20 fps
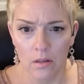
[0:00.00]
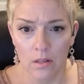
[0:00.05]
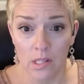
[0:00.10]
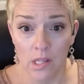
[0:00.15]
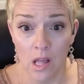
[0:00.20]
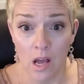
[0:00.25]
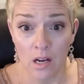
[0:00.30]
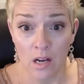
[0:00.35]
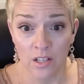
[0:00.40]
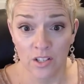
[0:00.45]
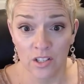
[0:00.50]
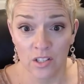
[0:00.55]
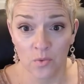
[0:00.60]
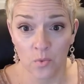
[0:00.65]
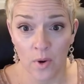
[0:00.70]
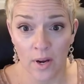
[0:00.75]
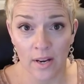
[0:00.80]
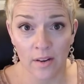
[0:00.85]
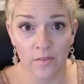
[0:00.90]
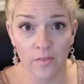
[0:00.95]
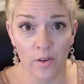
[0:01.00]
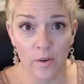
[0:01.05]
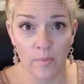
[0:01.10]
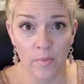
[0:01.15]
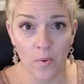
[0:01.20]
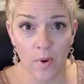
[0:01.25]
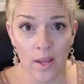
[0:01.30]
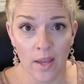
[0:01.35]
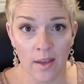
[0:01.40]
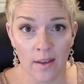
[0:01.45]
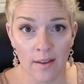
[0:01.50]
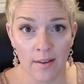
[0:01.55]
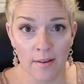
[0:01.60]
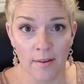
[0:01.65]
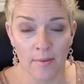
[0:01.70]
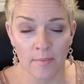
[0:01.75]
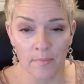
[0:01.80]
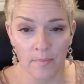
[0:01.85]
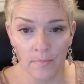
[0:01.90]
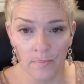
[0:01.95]
Locke just waiting for him to wake
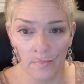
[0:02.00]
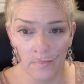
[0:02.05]
up.